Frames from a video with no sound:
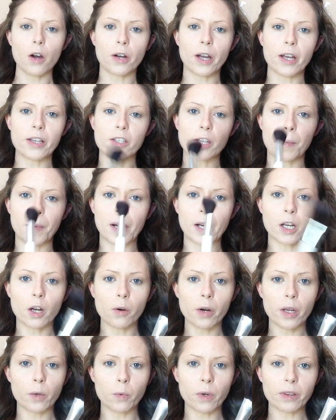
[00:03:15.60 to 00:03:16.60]
Okay, so I'm going to
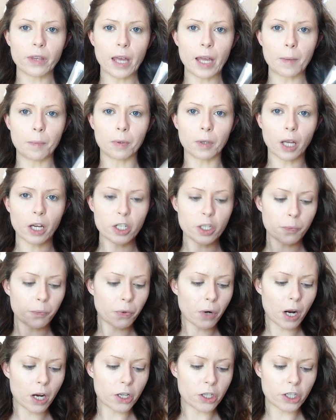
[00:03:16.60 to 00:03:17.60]
go in with a blush
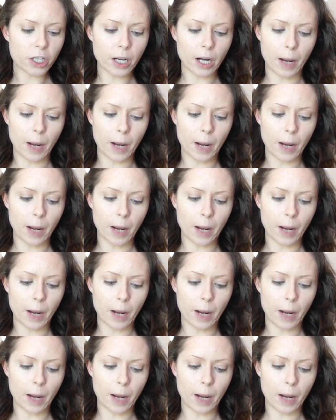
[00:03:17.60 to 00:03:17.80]
brush